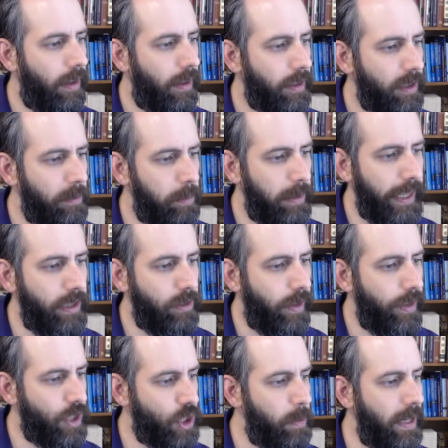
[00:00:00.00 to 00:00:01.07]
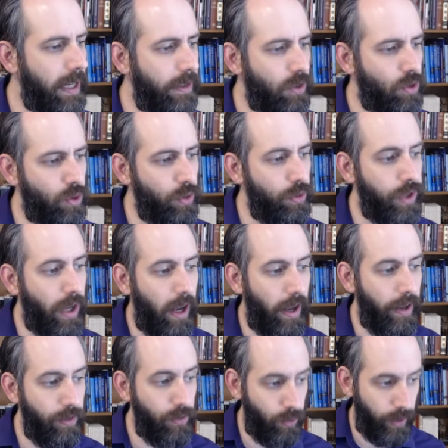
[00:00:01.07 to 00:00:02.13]
Complaint about speaking the truth
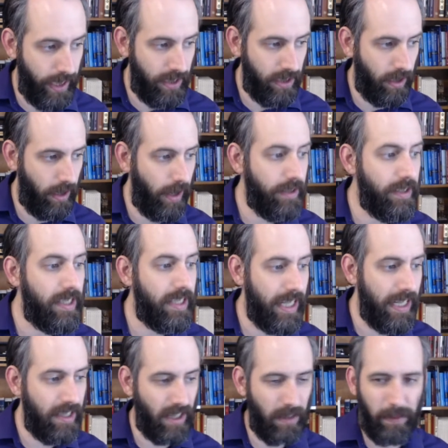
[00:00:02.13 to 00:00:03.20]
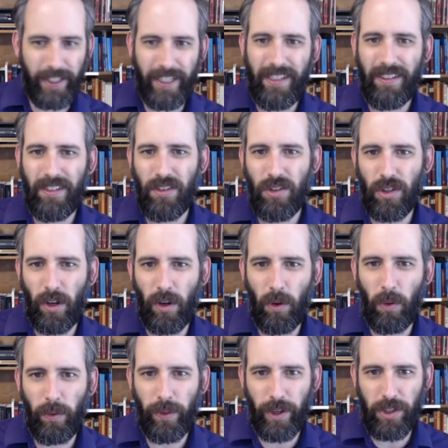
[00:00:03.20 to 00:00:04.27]
unseasonably,
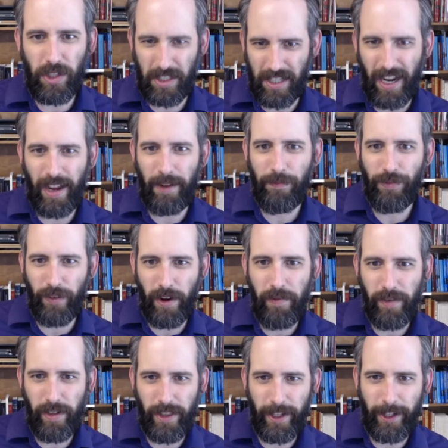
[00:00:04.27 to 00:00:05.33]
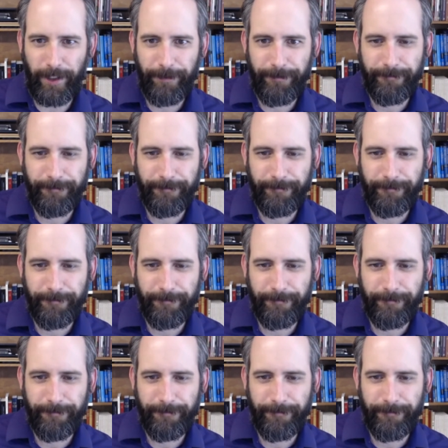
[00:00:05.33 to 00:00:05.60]
so there's a time for everything.